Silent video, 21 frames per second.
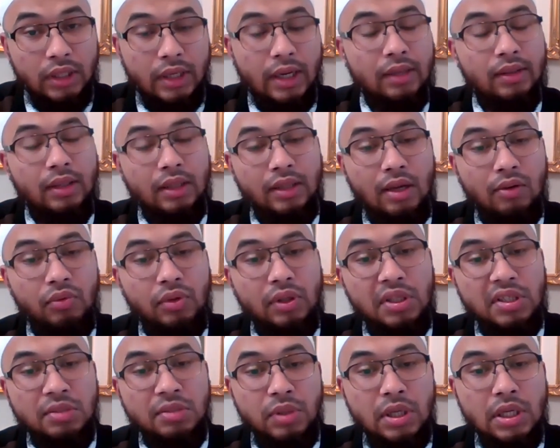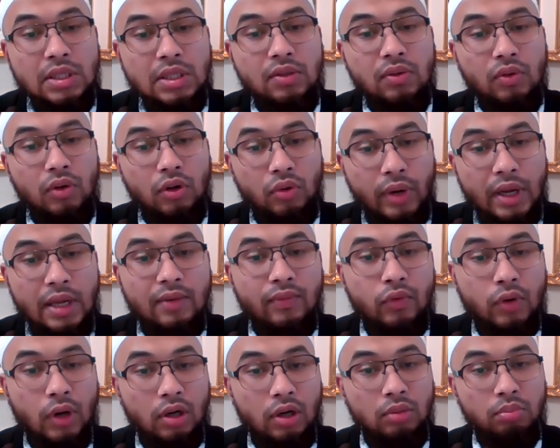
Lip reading: And I think that really speaks great for our